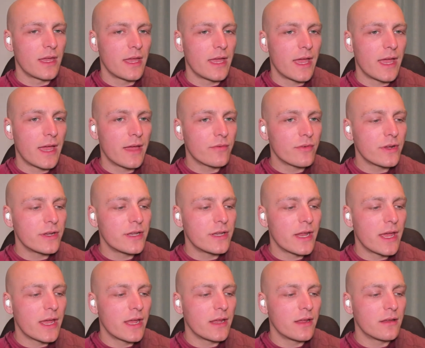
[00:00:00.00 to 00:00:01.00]
Every
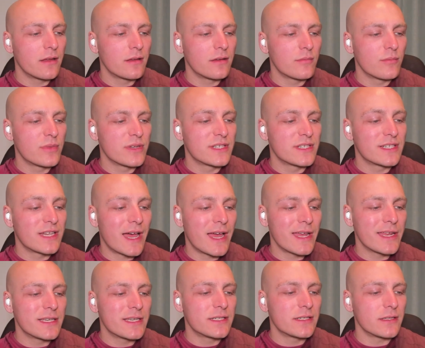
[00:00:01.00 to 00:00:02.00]
day,
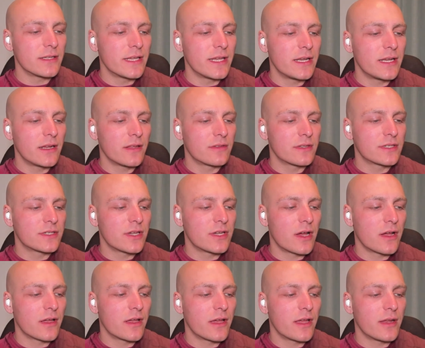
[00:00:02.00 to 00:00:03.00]
besides leading the
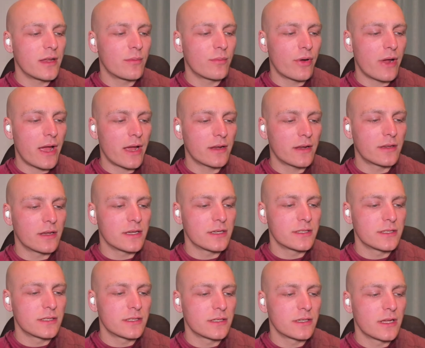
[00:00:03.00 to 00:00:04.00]
Sangha in
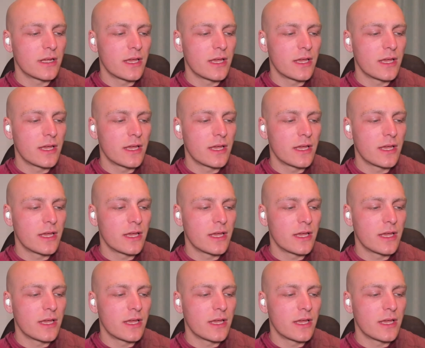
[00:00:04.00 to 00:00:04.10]
practice,